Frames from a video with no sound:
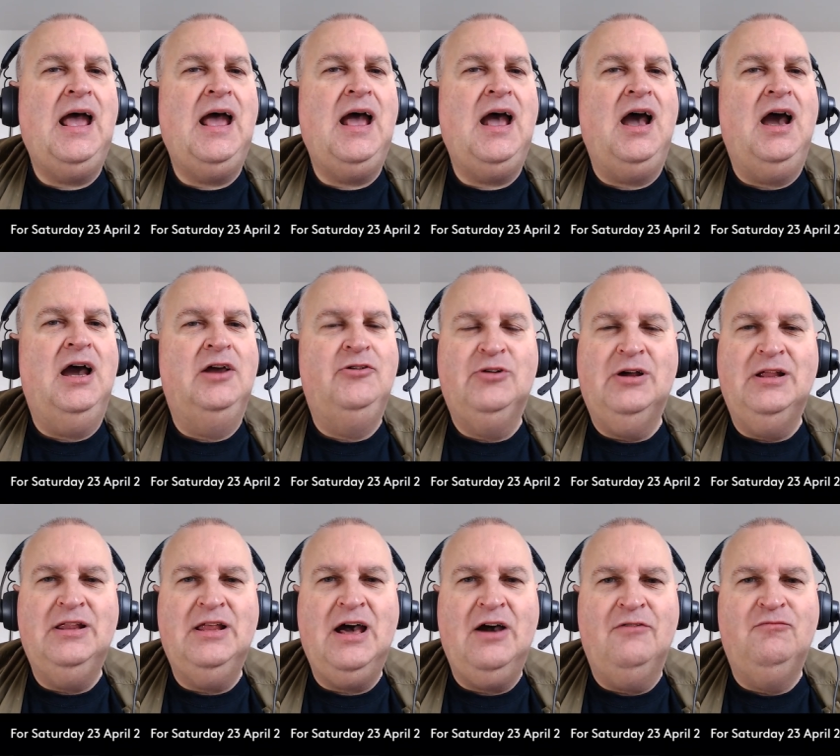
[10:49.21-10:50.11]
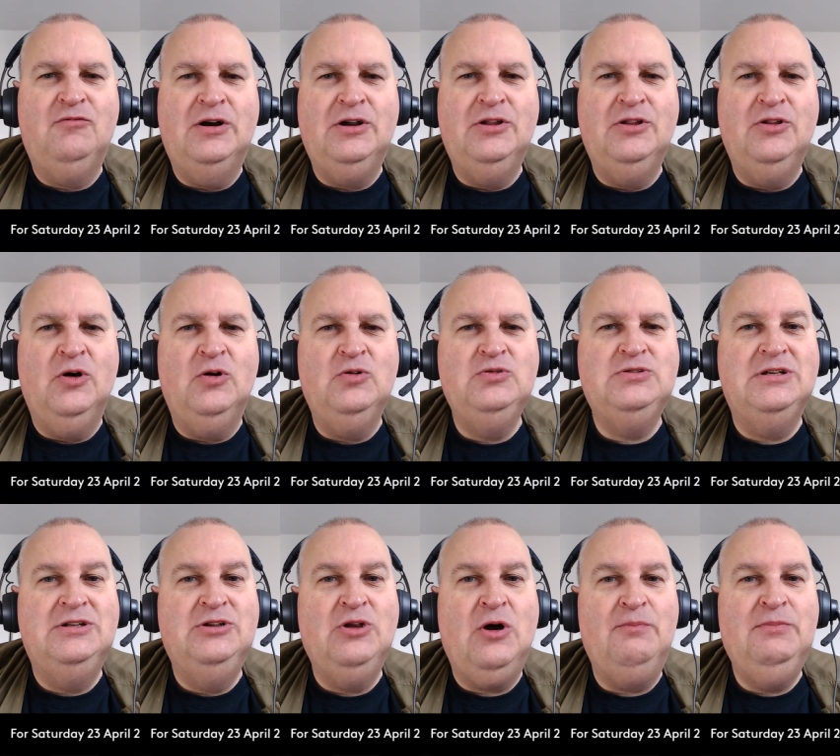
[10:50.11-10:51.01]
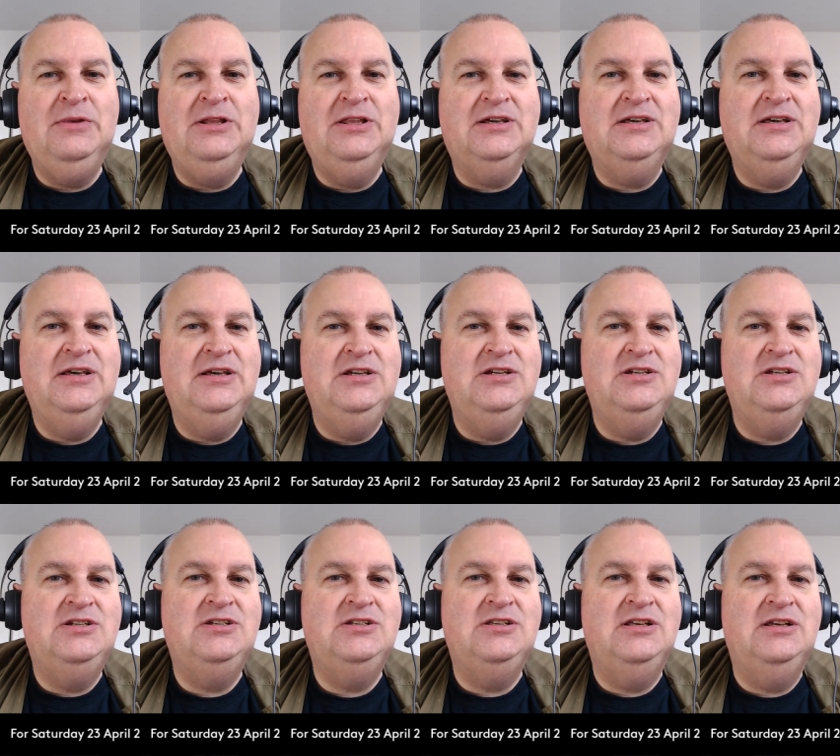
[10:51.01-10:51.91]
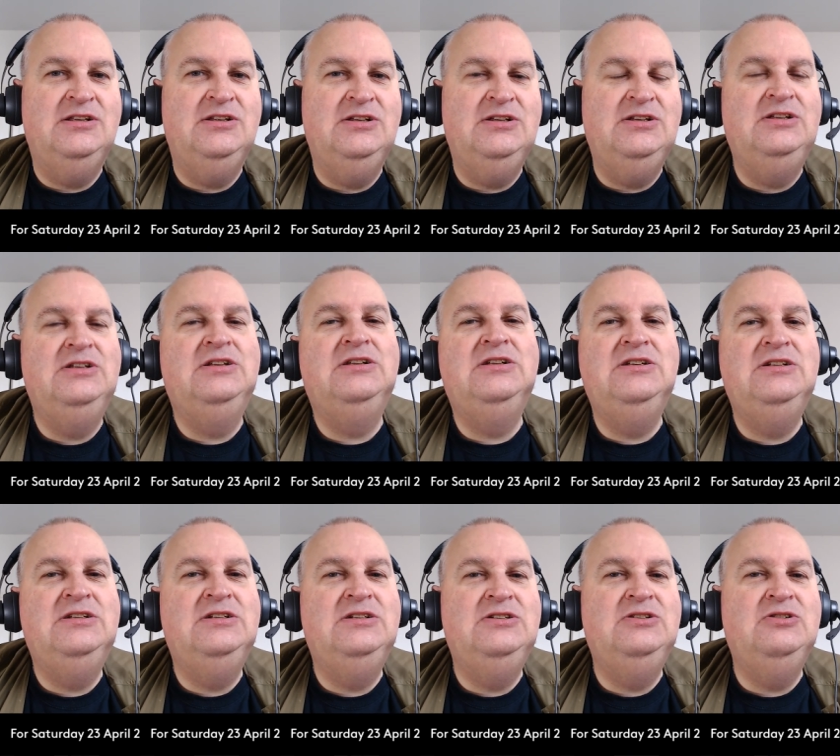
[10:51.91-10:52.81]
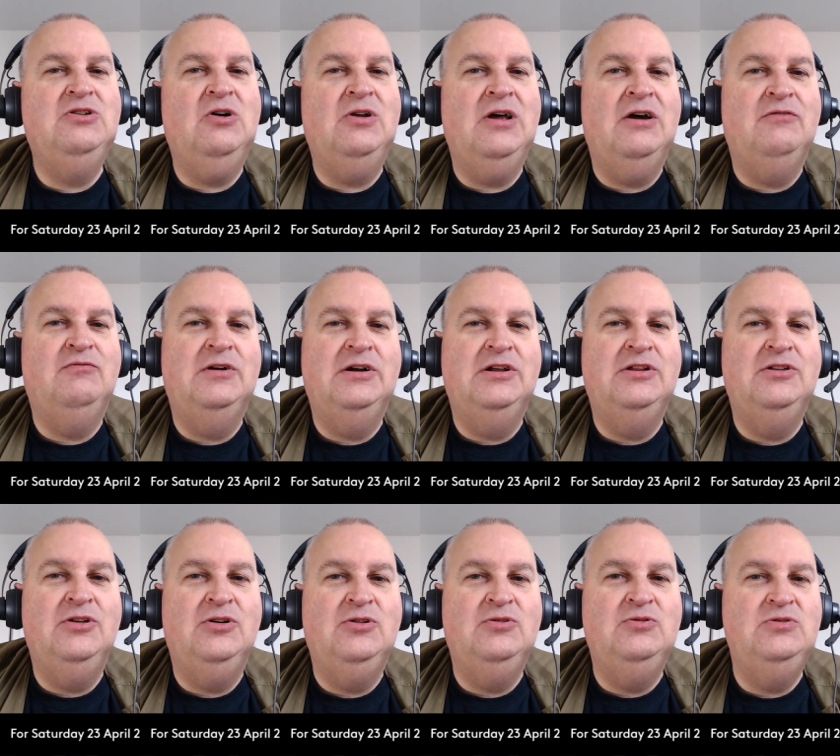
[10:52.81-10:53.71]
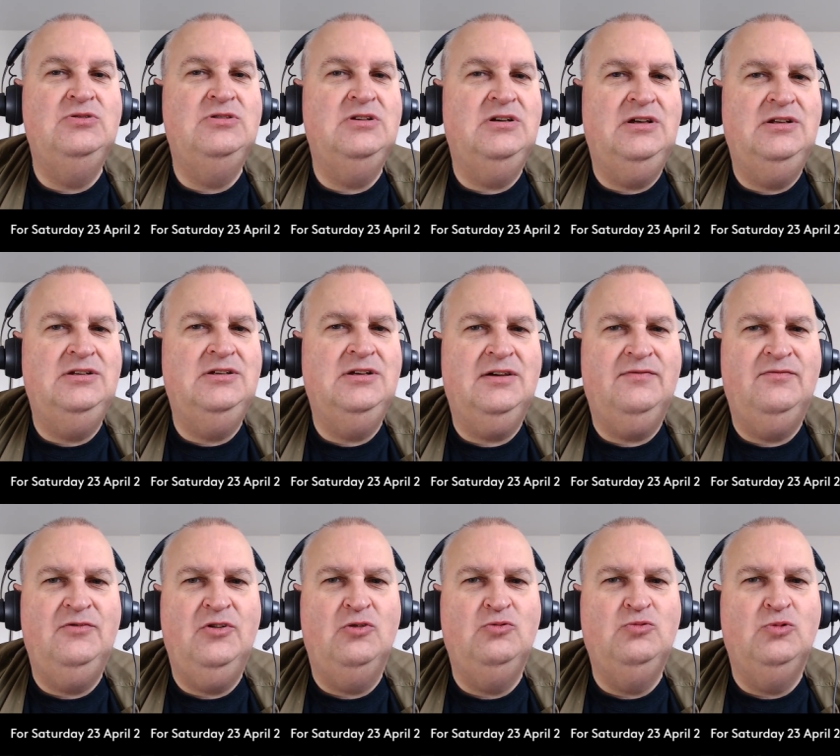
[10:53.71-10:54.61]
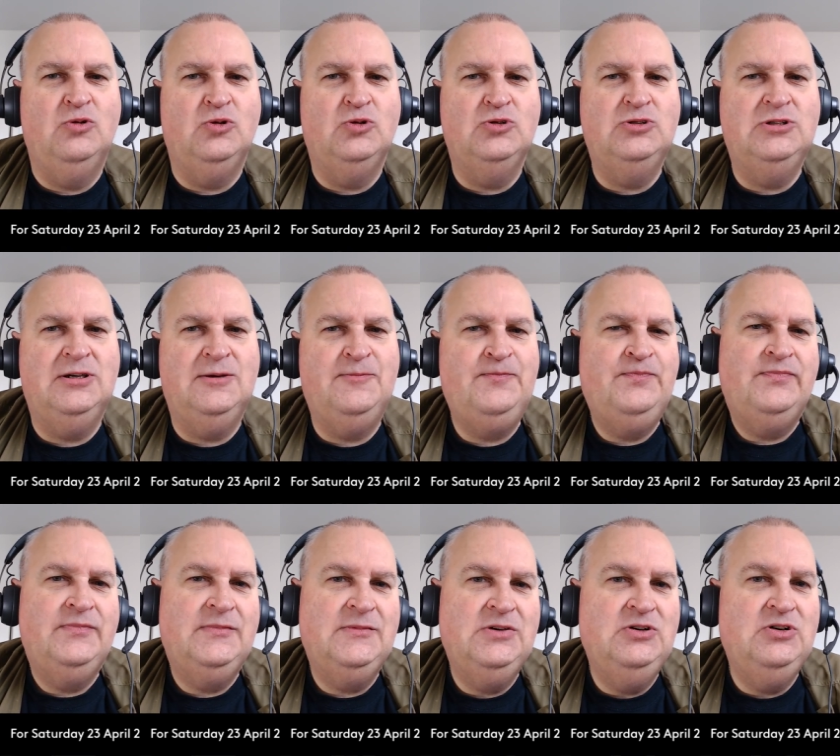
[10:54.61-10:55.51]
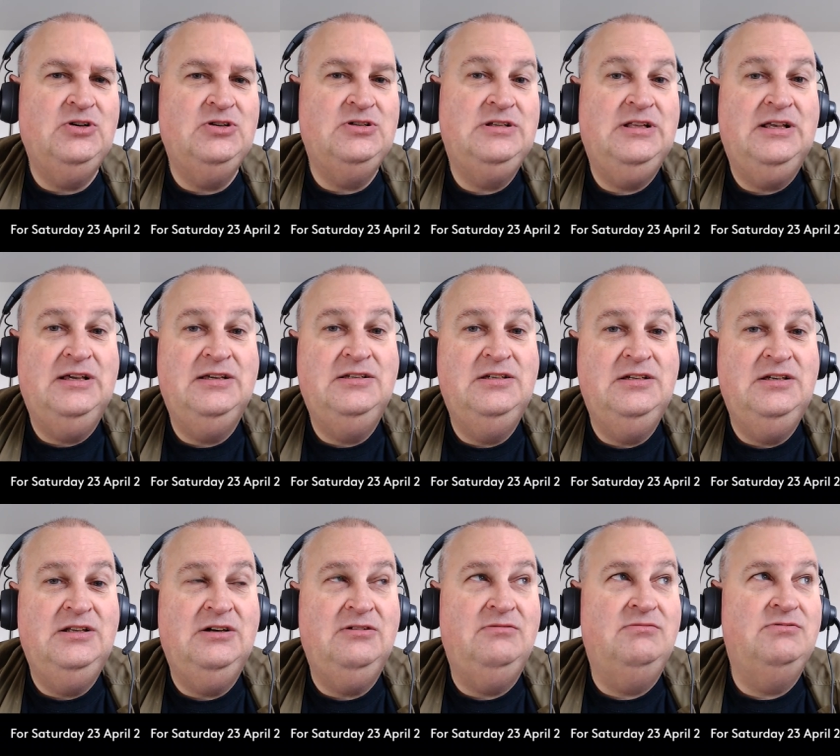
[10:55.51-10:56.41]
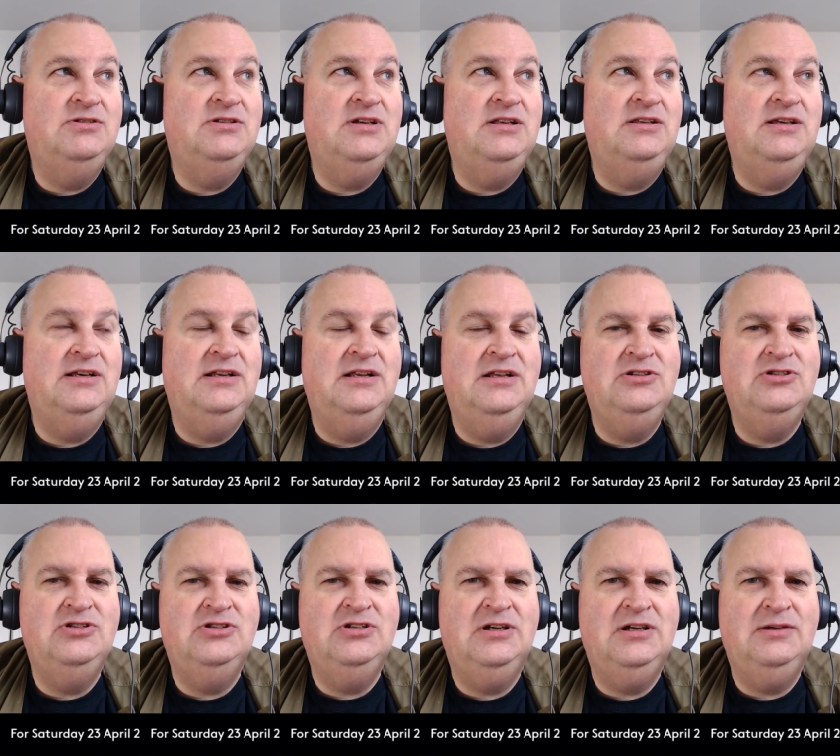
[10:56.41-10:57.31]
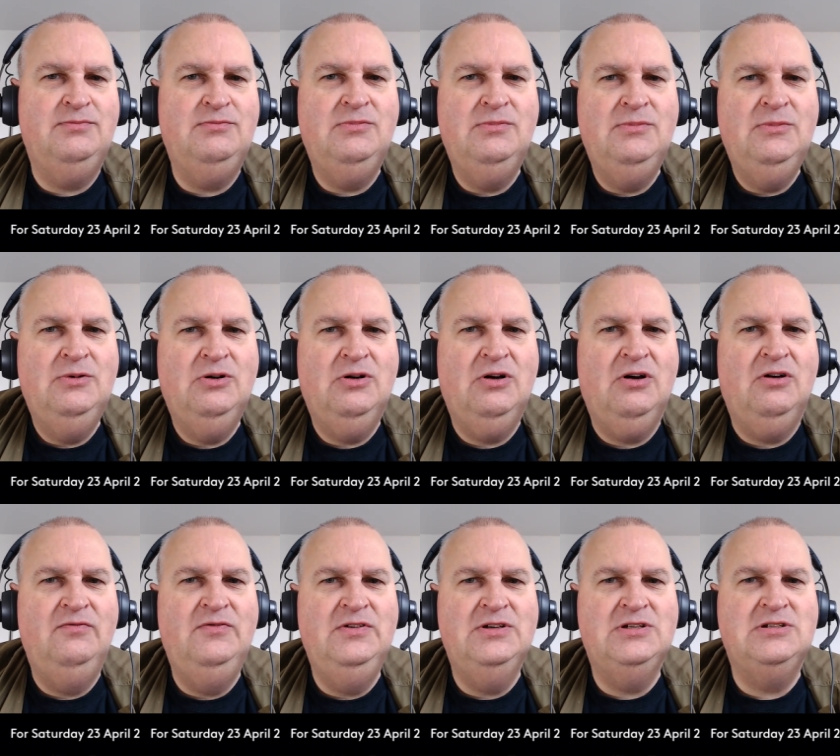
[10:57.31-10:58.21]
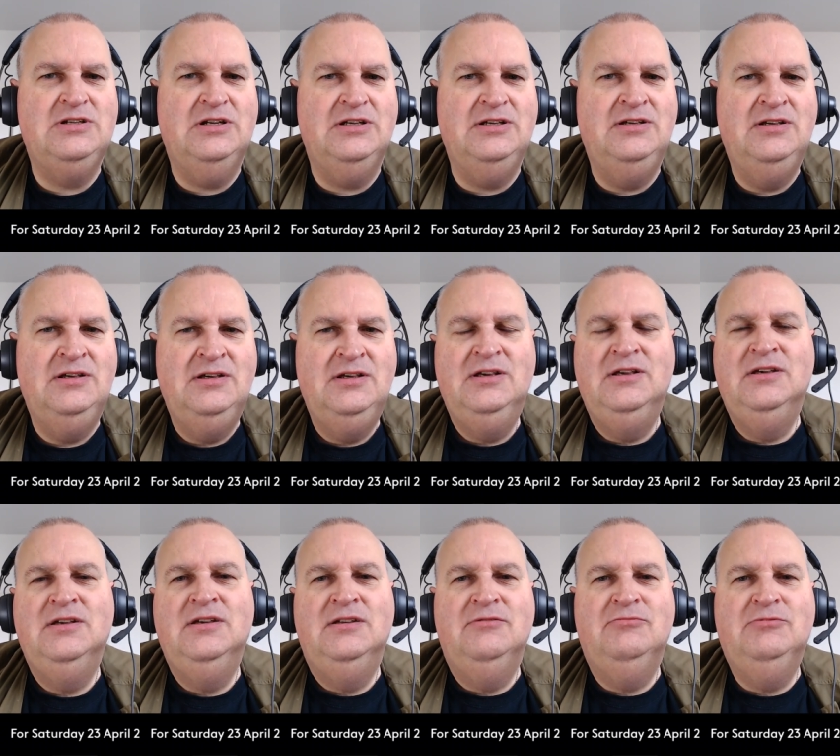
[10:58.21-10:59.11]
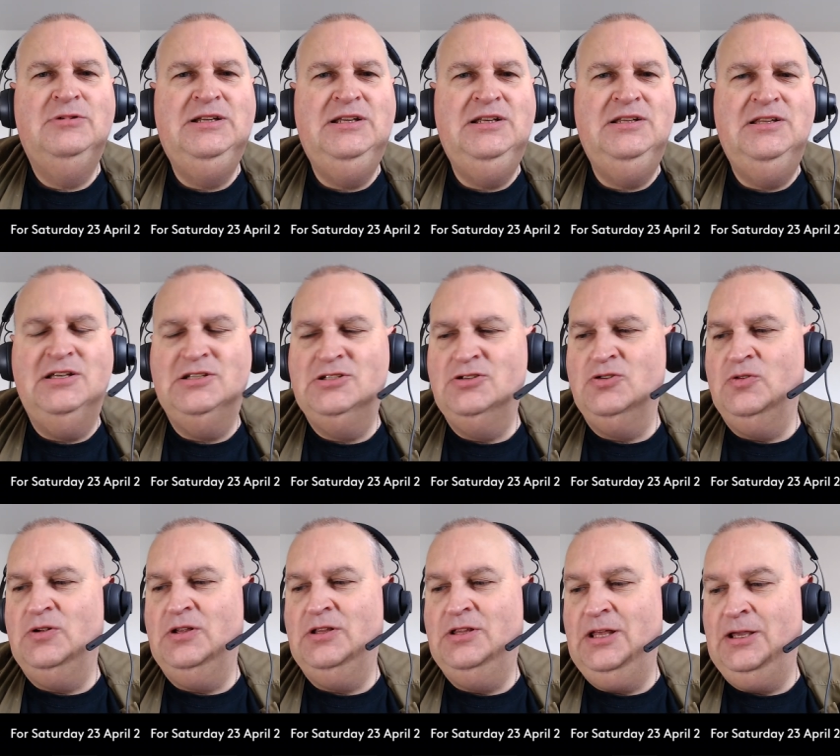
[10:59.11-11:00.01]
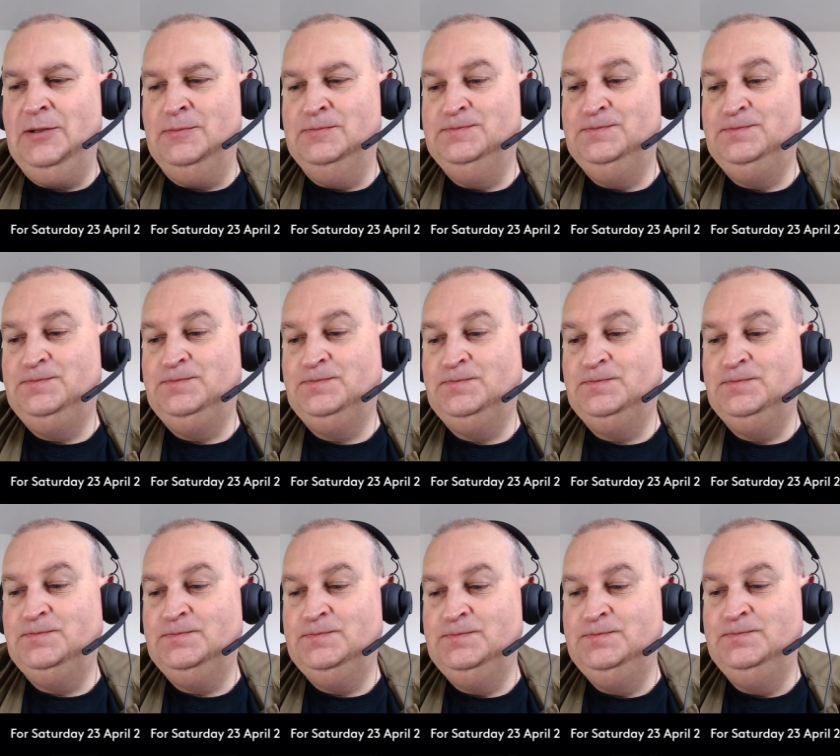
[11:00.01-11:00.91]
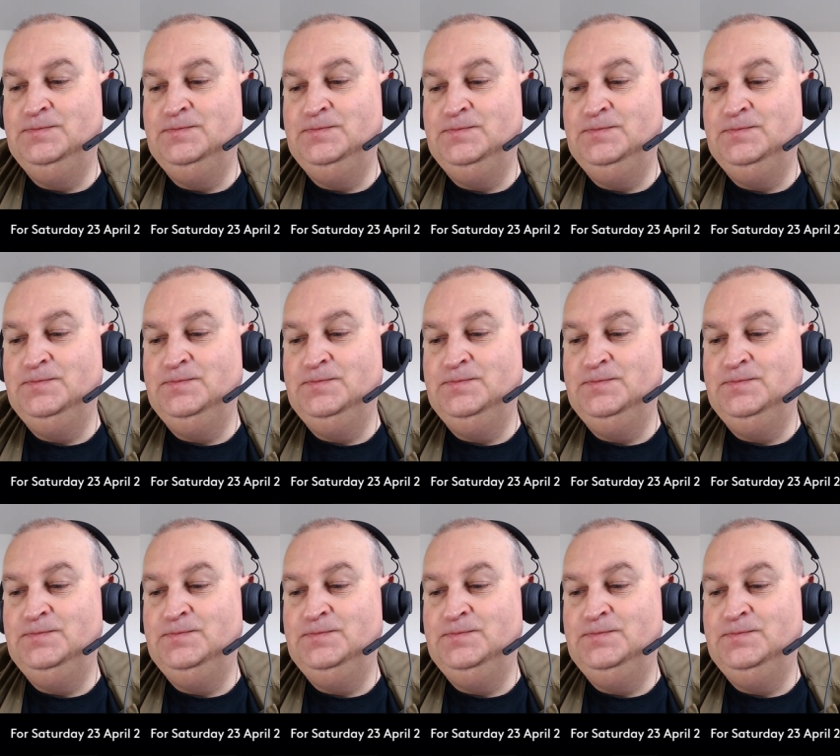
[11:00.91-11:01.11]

I'd rather have one of those and not be the case than not have one of those and have no water. Because, like, you know, Sunday lunchtime, obviously, we need this sort of thing. Hmm.